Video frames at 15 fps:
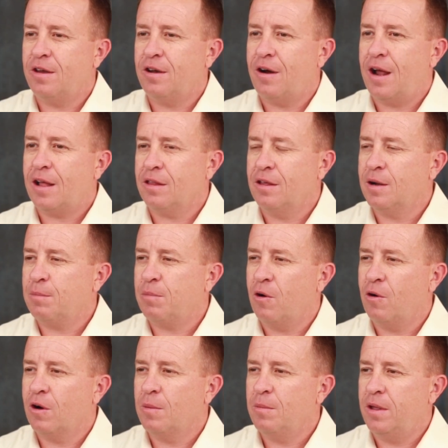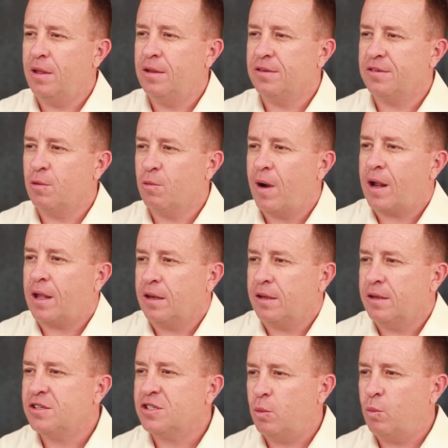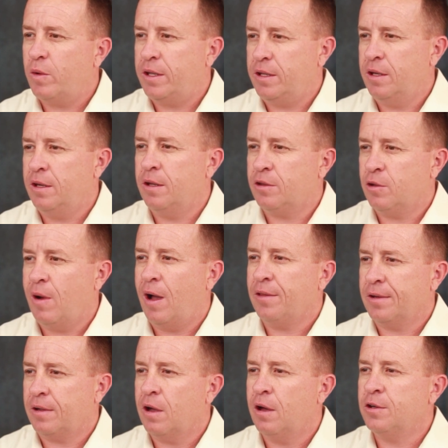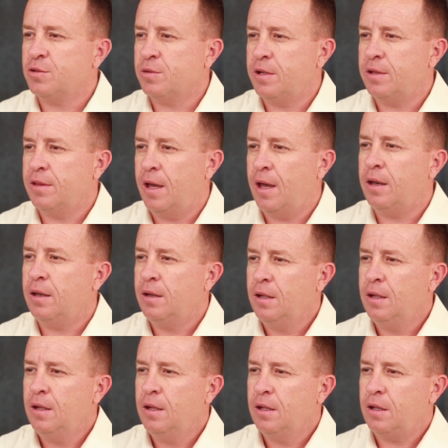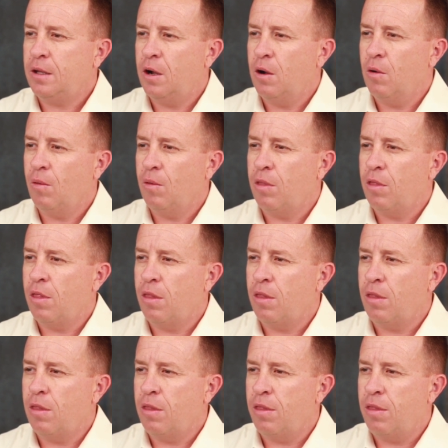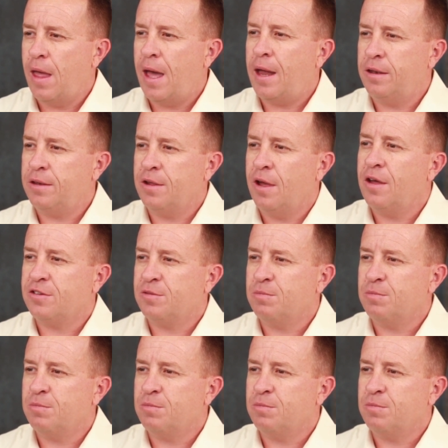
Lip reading: and our athletic program is the recognition we get throughout the country that, you know, that does